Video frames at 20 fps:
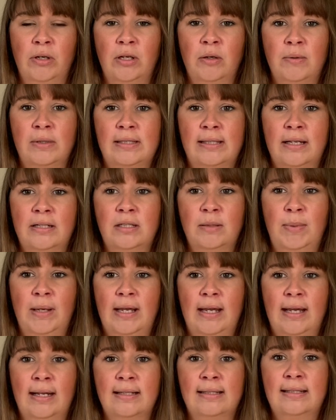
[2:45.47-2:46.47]
who was said to
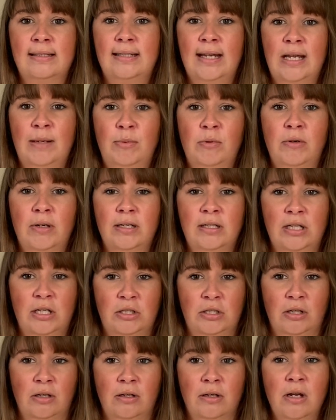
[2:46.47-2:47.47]
be in a stable
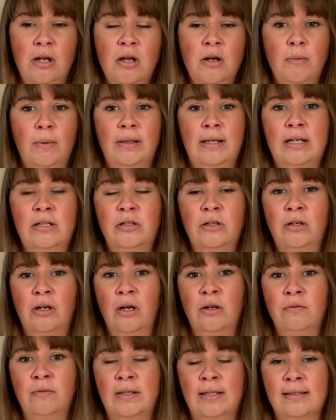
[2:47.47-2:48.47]
condition when they took
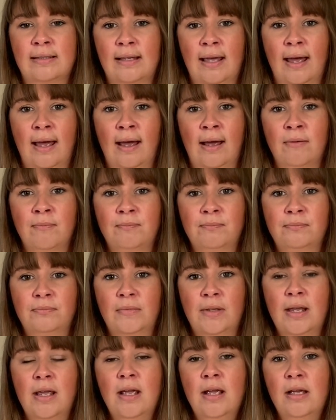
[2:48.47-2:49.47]
over his care.
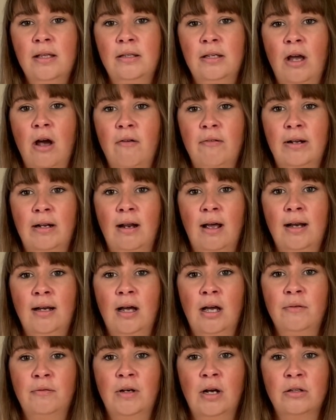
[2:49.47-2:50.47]
The RNLI
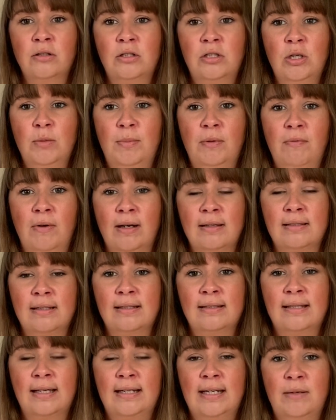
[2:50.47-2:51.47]
lifeguard supervisor
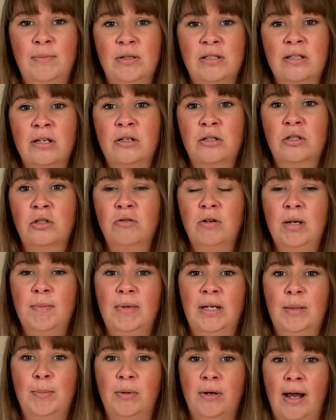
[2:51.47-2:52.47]
said he was
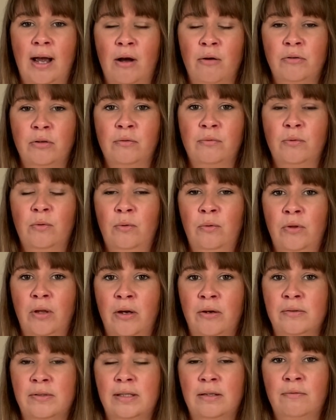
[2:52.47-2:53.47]
extremely proud of all
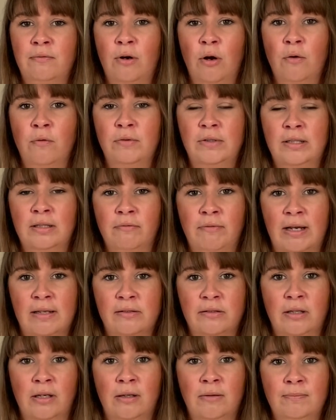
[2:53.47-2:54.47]
those involved in the
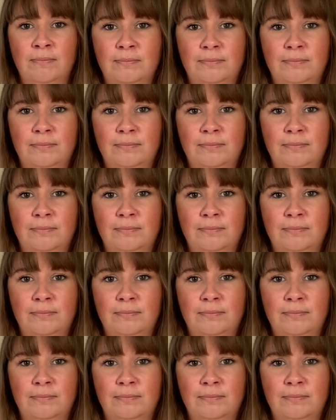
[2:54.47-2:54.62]
rescue.